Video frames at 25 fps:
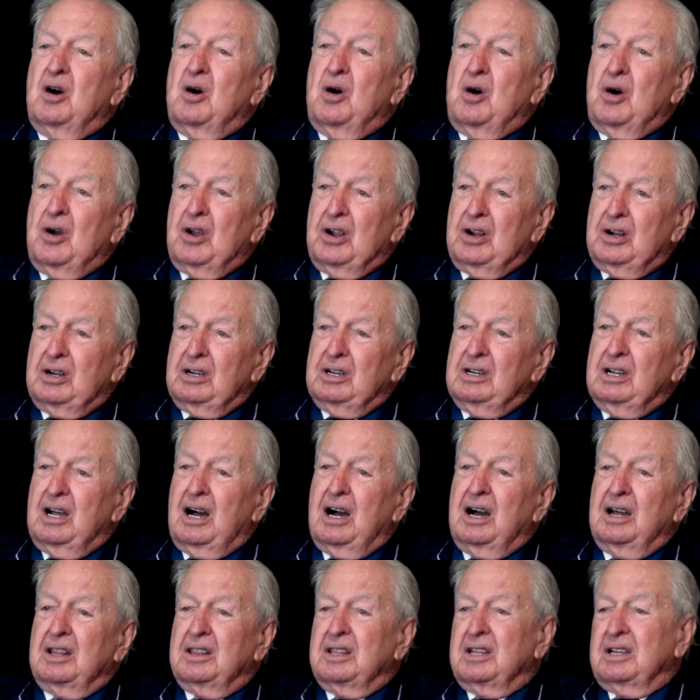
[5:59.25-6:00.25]

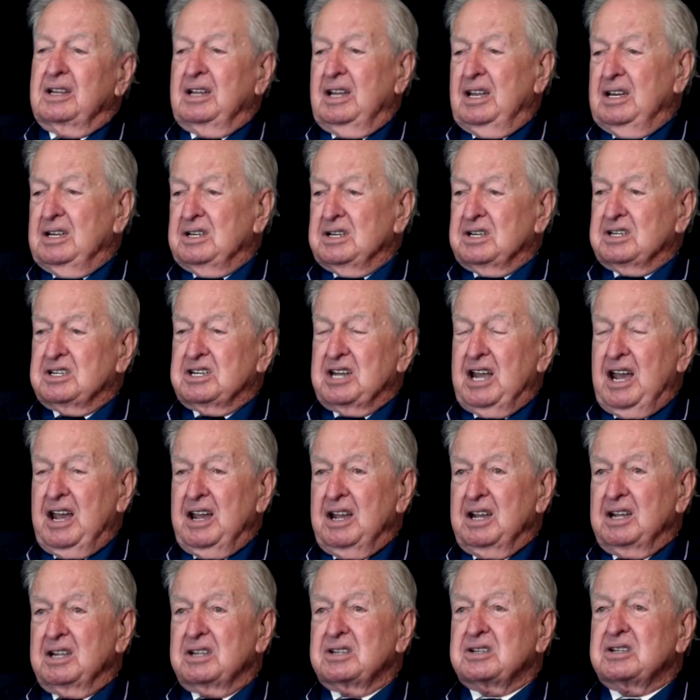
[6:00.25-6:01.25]
oil either in
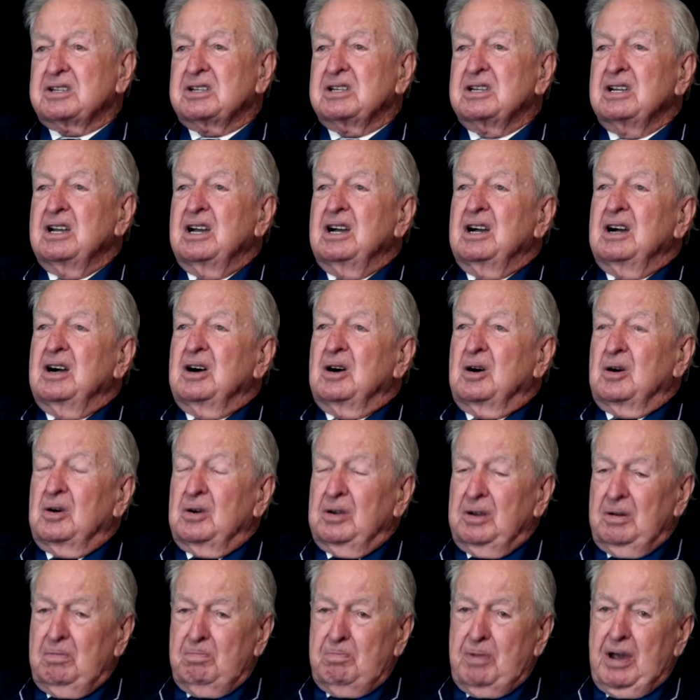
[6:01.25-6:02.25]
tanks
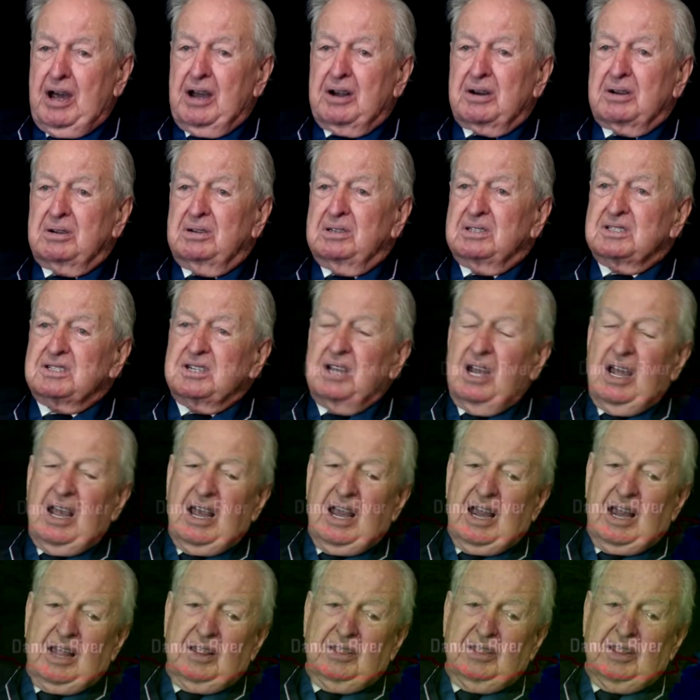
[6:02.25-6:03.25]
or in barrels,
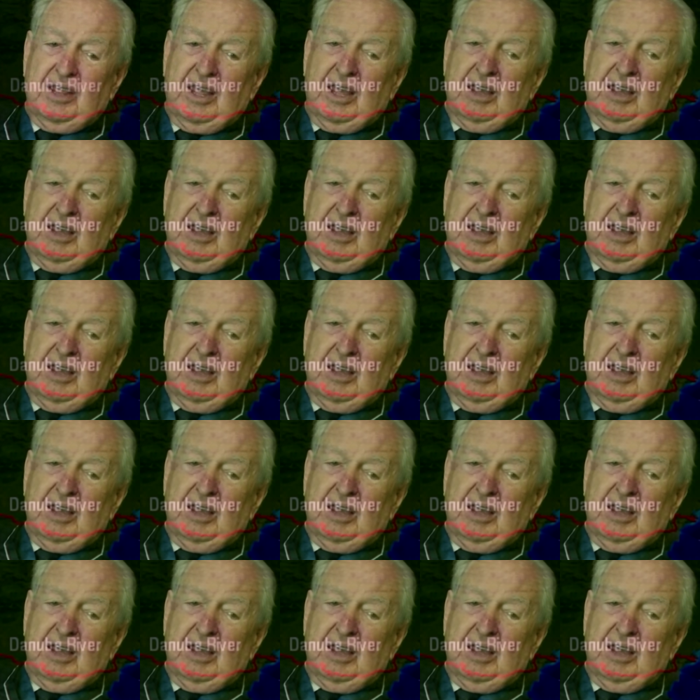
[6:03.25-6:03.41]
and